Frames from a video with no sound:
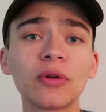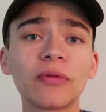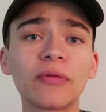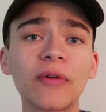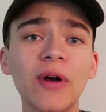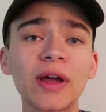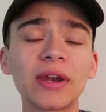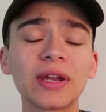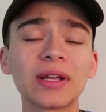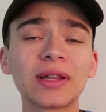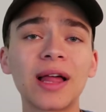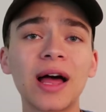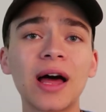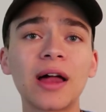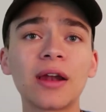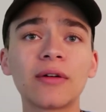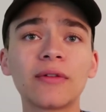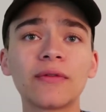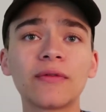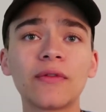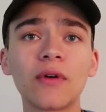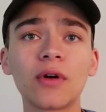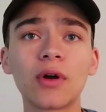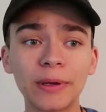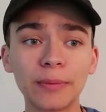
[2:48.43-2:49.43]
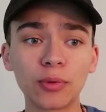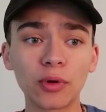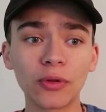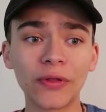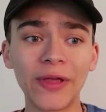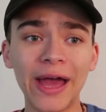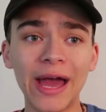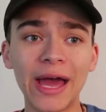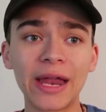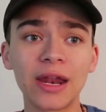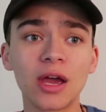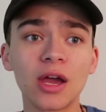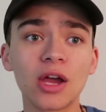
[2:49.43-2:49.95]
you'll find a lot of people
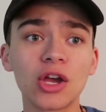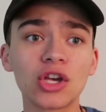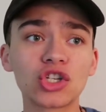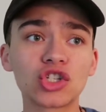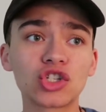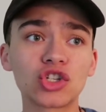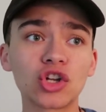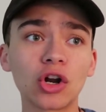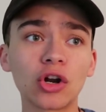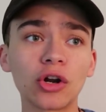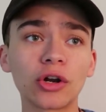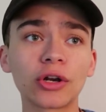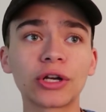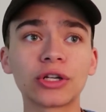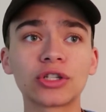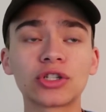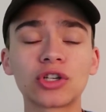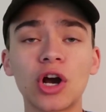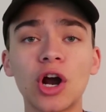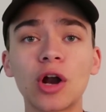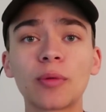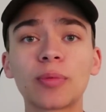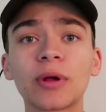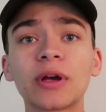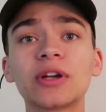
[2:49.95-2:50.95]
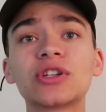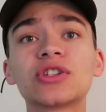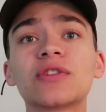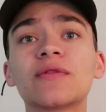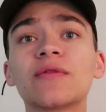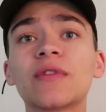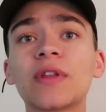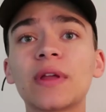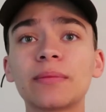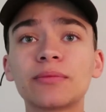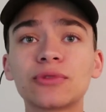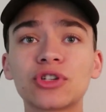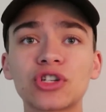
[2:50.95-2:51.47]
that started a guitar page
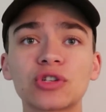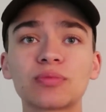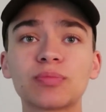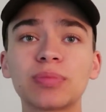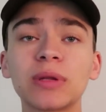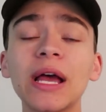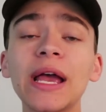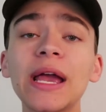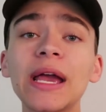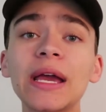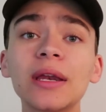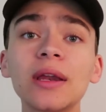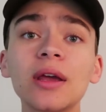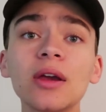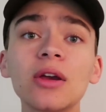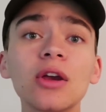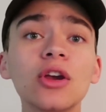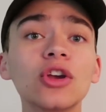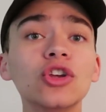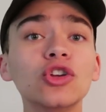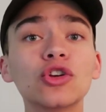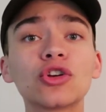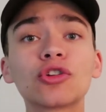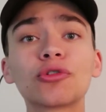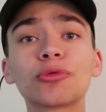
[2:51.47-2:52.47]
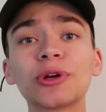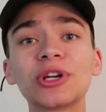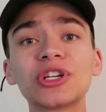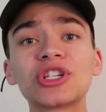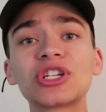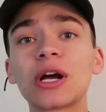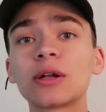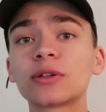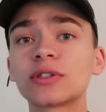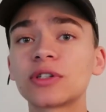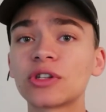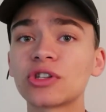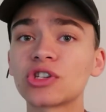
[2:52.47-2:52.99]
of them just playing. You can reach
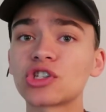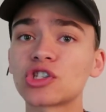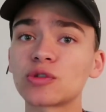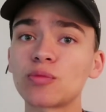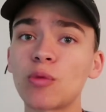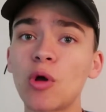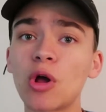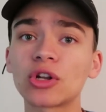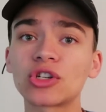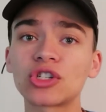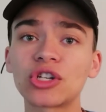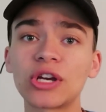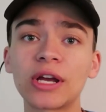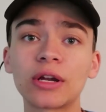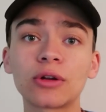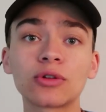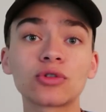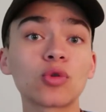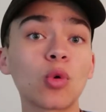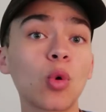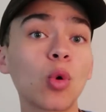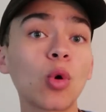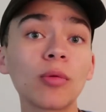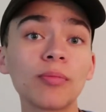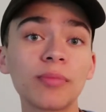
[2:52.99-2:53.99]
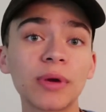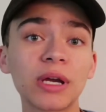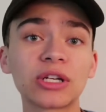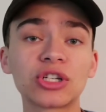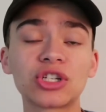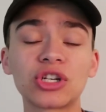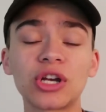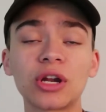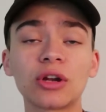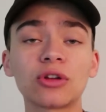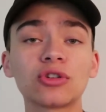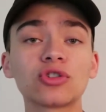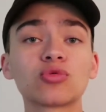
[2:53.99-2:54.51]
out to the small channels or big
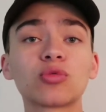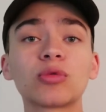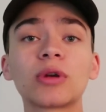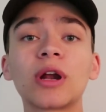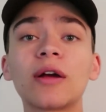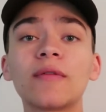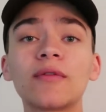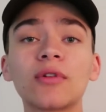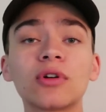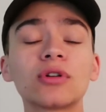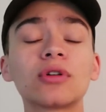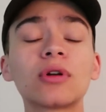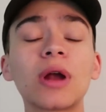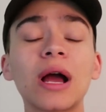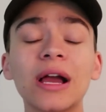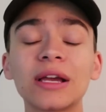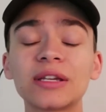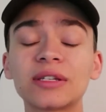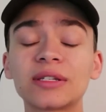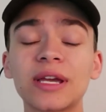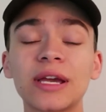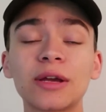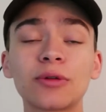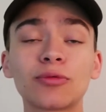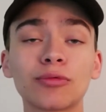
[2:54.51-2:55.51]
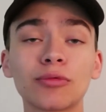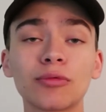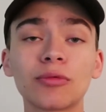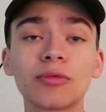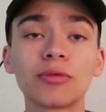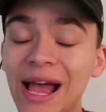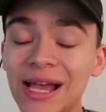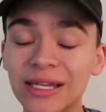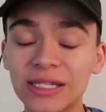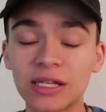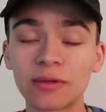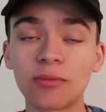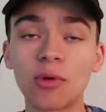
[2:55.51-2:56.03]
channels, whatever I say,
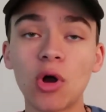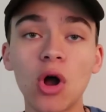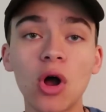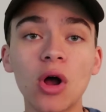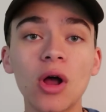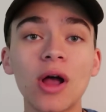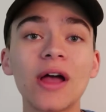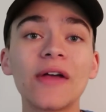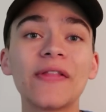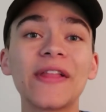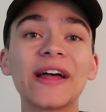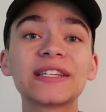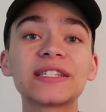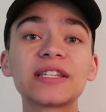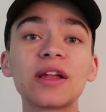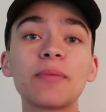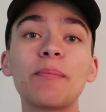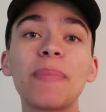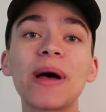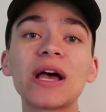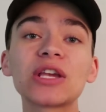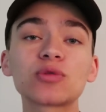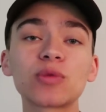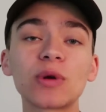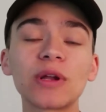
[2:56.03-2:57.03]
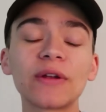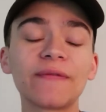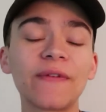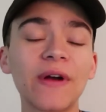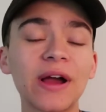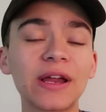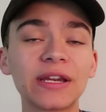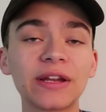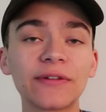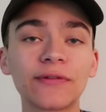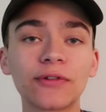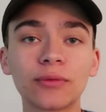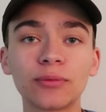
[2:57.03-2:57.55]
ask them all. That's the best way to
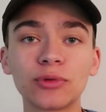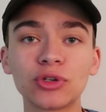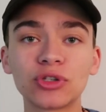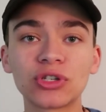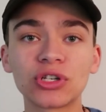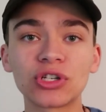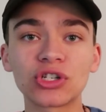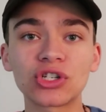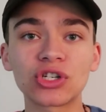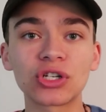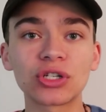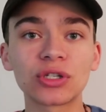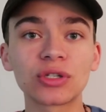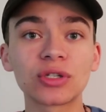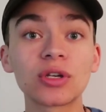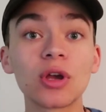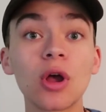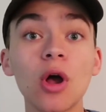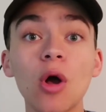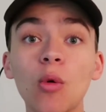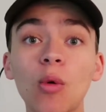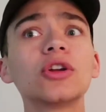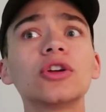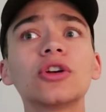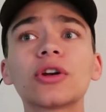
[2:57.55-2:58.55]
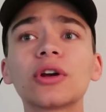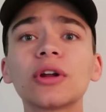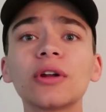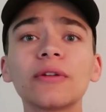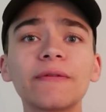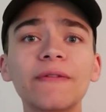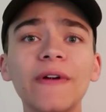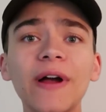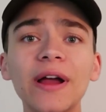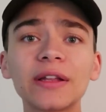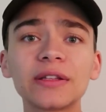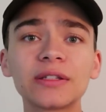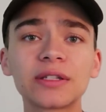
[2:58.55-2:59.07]
find different musicians. You're gonna
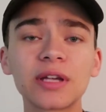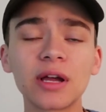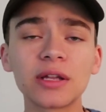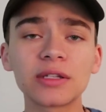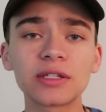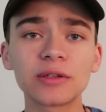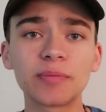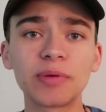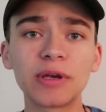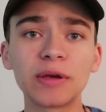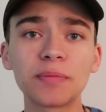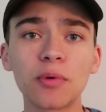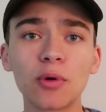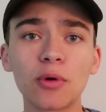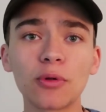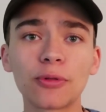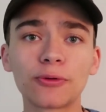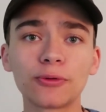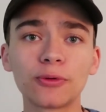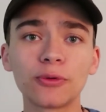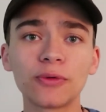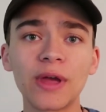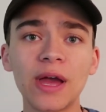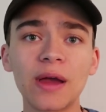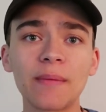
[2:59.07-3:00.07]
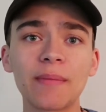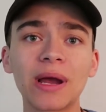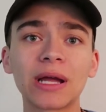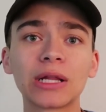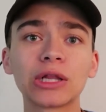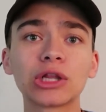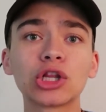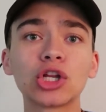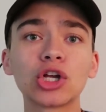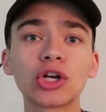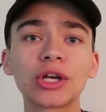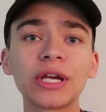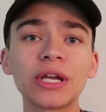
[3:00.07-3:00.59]
find tons of people through that by
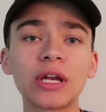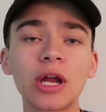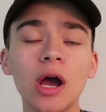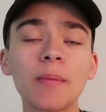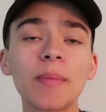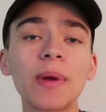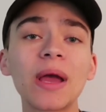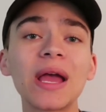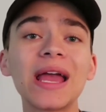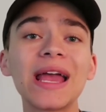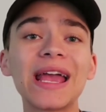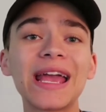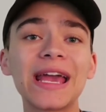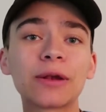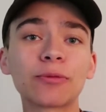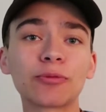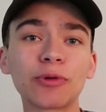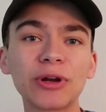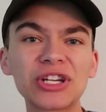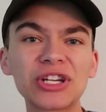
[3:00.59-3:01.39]
looking up and